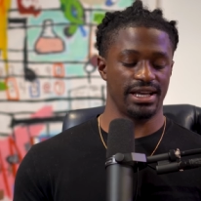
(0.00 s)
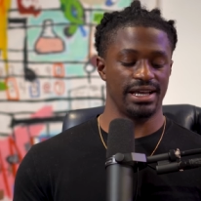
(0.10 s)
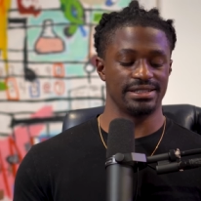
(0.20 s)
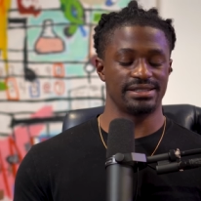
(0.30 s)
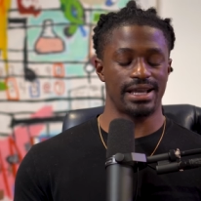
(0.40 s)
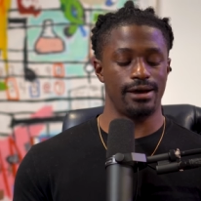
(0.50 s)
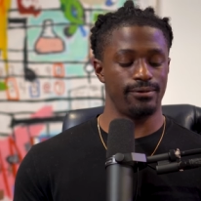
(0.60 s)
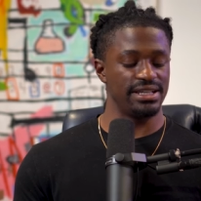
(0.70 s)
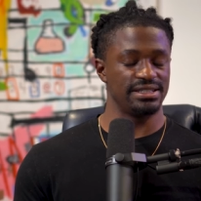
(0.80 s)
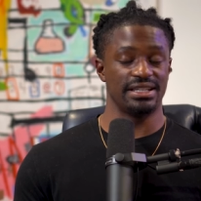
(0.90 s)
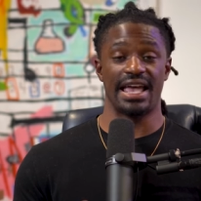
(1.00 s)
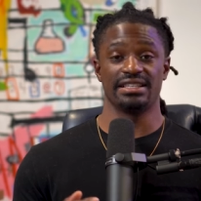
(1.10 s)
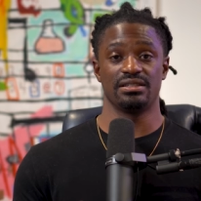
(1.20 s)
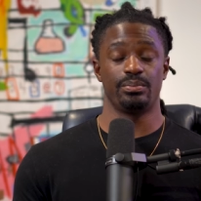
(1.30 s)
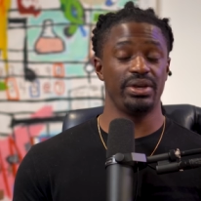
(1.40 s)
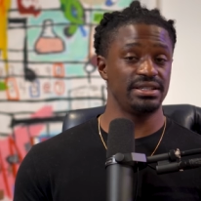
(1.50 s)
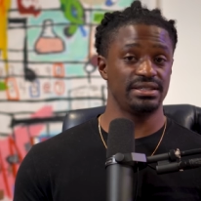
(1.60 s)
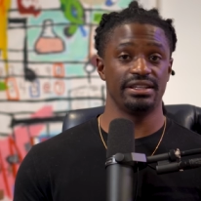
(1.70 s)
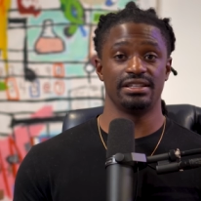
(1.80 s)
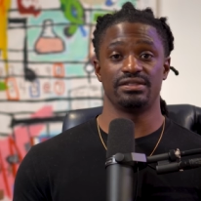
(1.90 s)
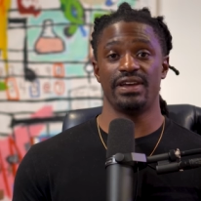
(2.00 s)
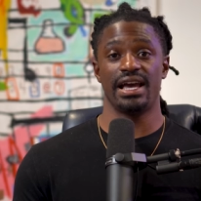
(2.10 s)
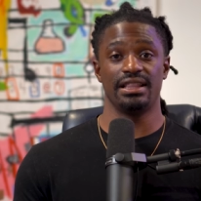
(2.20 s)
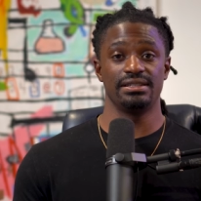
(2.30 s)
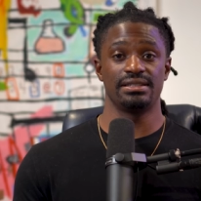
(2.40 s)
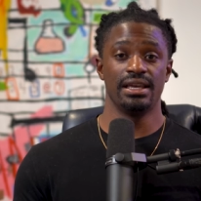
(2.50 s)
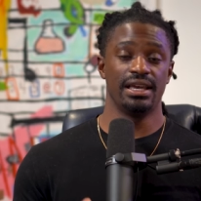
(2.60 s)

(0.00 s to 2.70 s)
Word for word: kind of sideways. It has its peaks and its valleys,